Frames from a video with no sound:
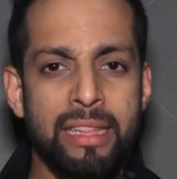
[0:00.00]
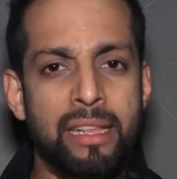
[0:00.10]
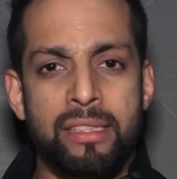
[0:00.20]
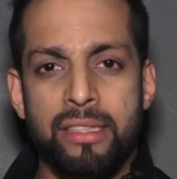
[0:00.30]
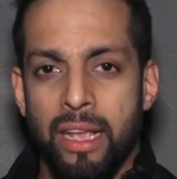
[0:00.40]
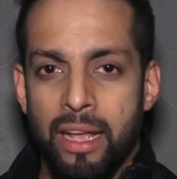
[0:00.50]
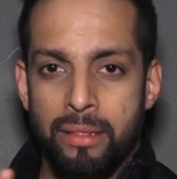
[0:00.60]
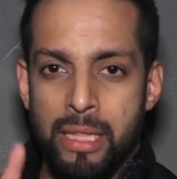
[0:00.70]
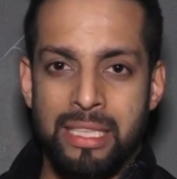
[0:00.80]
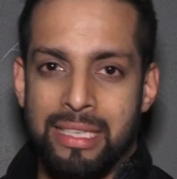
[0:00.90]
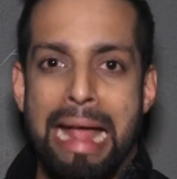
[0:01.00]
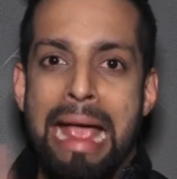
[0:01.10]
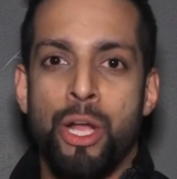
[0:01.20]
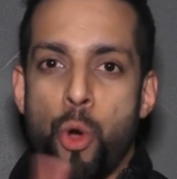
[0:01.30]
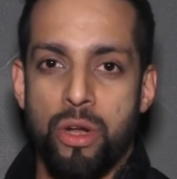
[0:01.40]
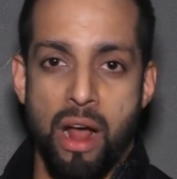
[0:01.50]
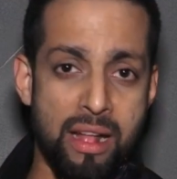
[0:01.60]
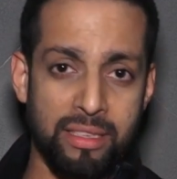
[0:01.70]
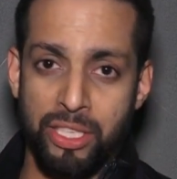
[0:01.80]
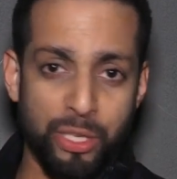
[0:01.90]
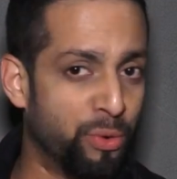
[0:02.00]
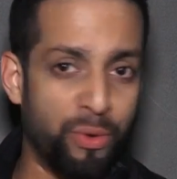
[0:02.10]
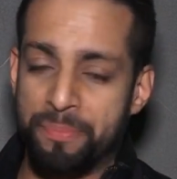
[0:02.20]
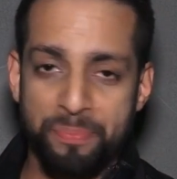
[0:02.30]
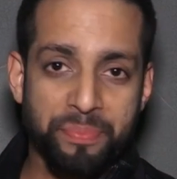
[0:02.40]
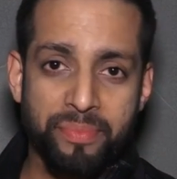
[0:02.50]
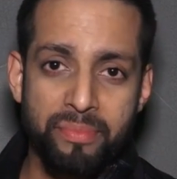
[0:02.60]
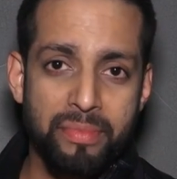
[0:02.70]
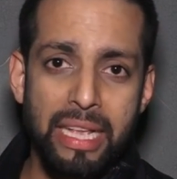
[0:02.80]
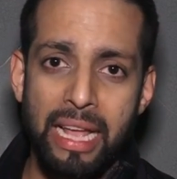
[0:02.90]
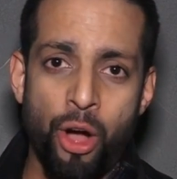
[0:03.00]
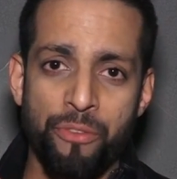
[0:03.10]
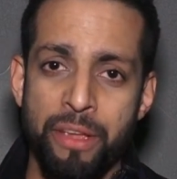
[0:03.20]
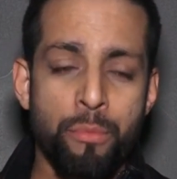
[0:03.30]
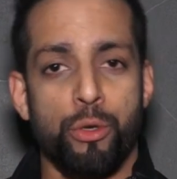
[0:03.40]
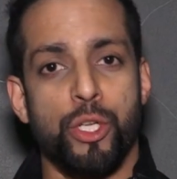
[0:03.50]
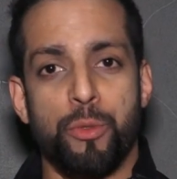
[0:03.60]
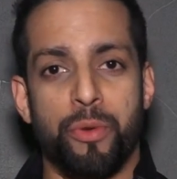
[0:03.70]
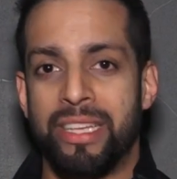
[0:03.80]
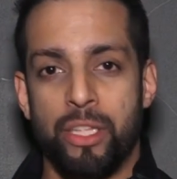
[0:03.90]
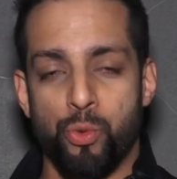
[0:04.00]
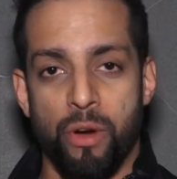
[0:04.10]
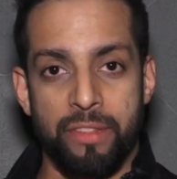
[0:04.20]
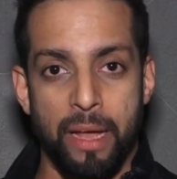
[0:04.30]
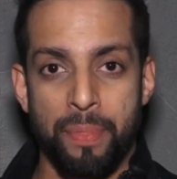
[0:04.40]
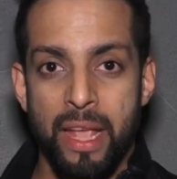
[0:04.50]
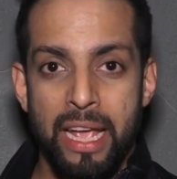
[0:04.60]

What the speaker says: This tango dance, of emotions between the two of them.